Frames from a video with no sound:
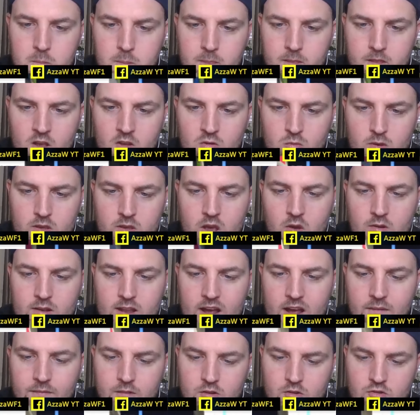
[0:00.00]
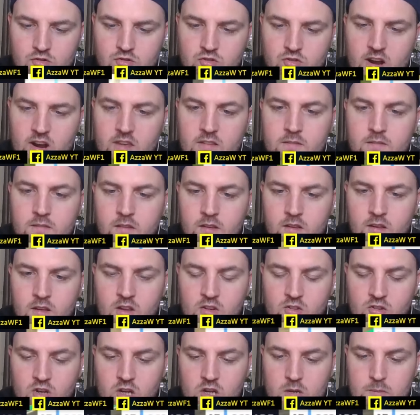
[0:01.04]
As we go down the straight.
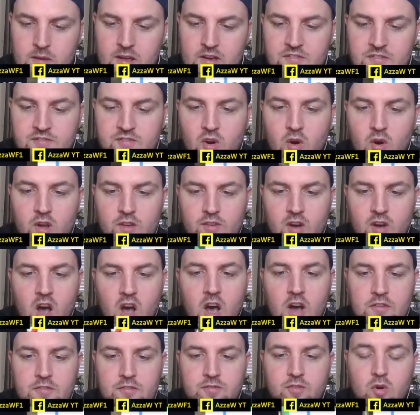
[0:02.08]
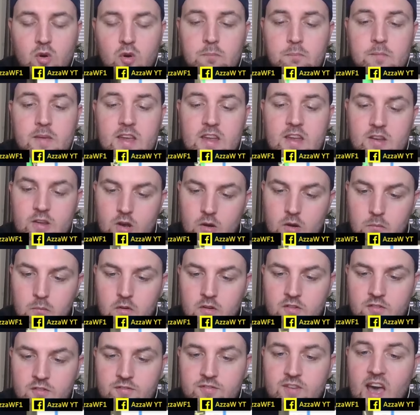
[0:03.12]
It's going to be a 5 hard, 4 medium
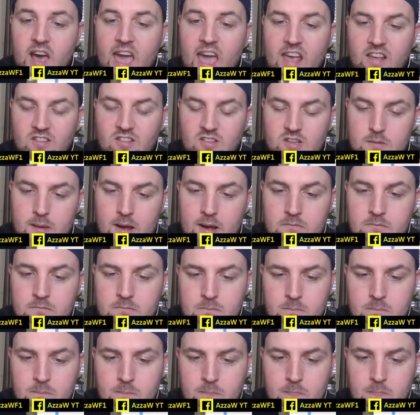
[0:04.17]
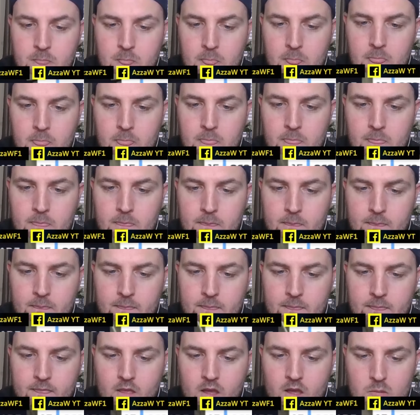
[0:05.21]
for Esteban.
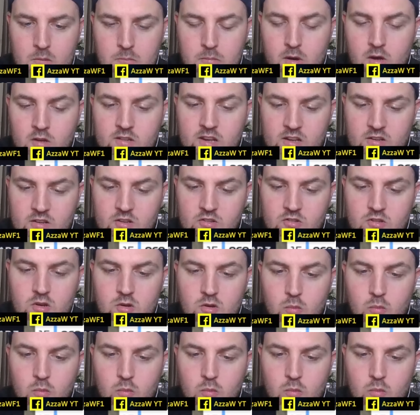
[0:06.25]
And Bottas is doing